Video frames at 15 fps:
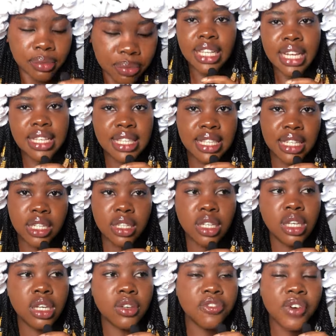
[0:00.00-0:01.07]
Honestly,
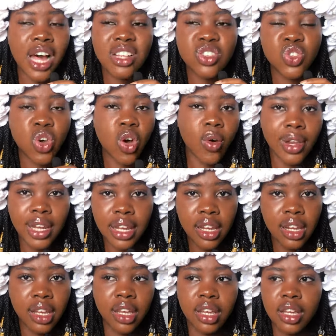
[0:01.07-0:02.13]
if at all
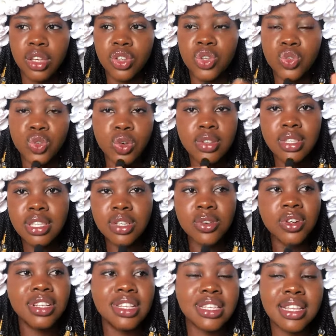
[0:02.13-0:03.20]
you don't
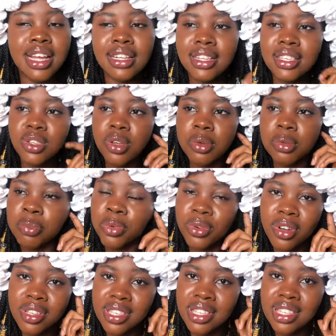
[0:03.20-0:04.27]
still understand this
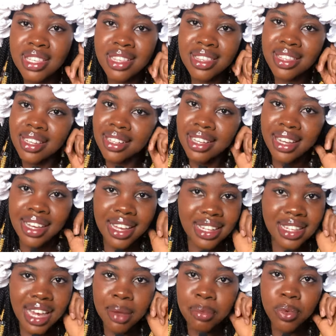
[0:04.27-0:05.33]
porosity thing and hair
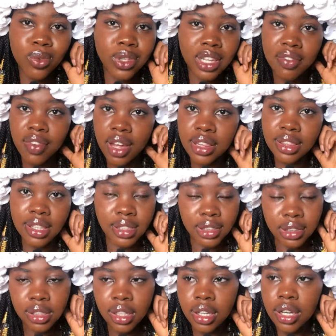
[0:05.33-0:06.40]
type whatever
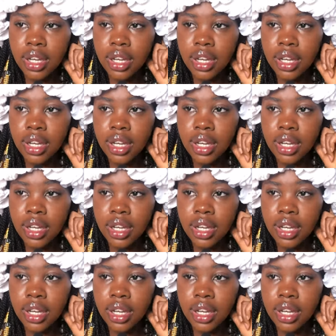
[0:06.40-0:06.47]
thing,